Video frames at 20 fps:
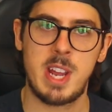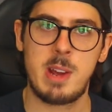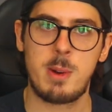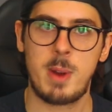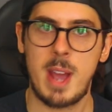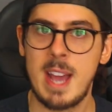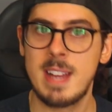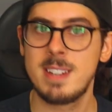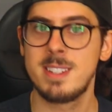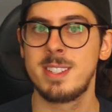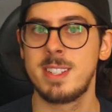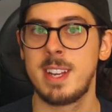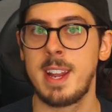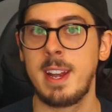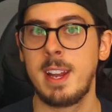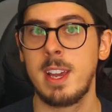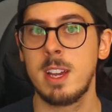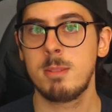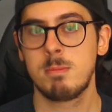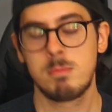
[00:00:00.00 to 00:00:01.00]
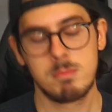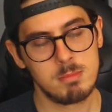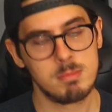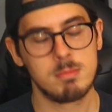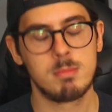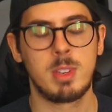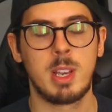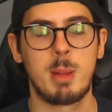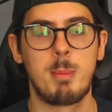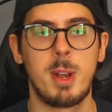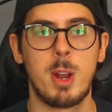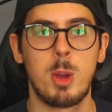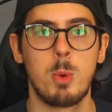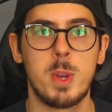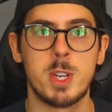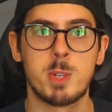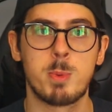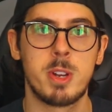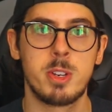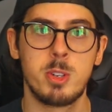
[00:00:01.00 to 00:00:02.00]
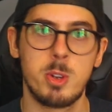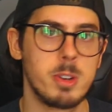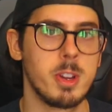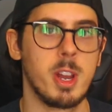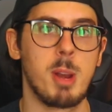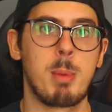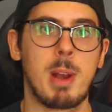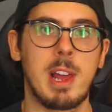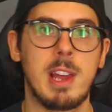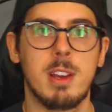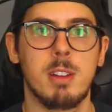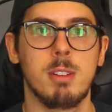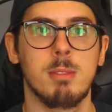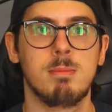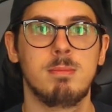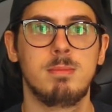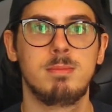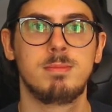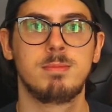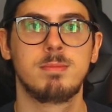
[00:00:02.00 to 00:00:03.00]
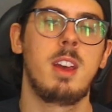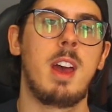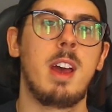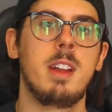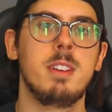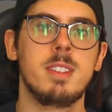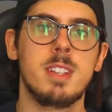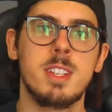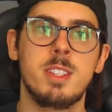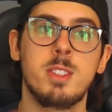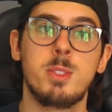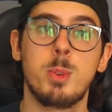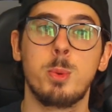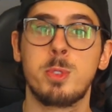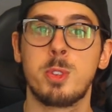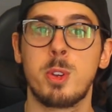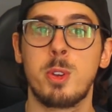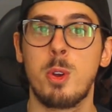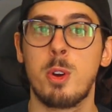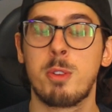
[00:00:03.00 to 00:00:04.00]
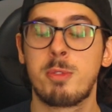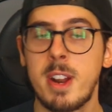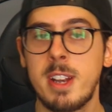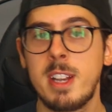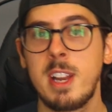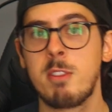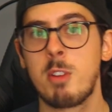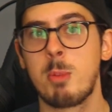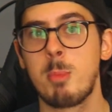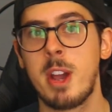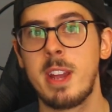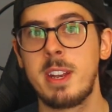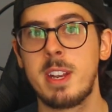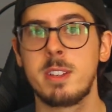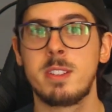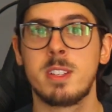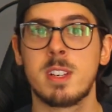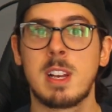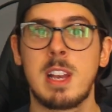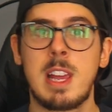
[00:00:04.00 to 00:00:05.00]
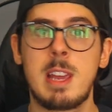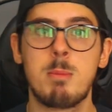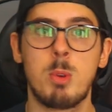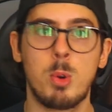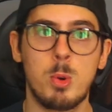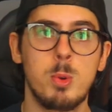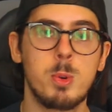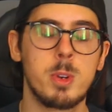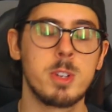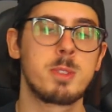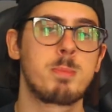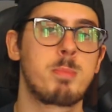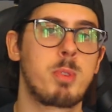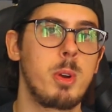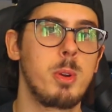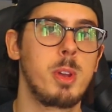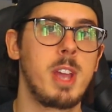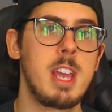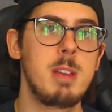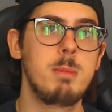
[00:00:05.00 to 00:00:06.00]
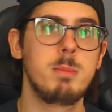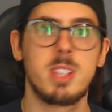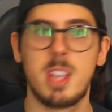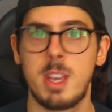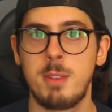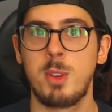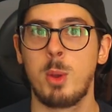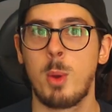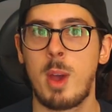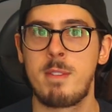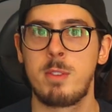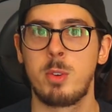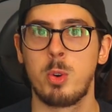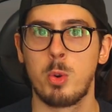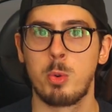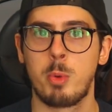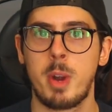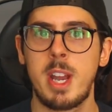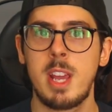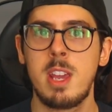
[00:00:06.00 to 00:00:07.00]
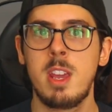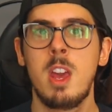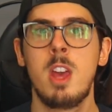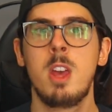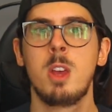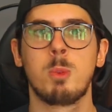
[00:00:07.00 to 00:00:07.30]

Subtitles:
Now, and Stadia. Let me know which one you're going to play it on. And this is also your friendly reminder to claim August Pro games if you haven't already,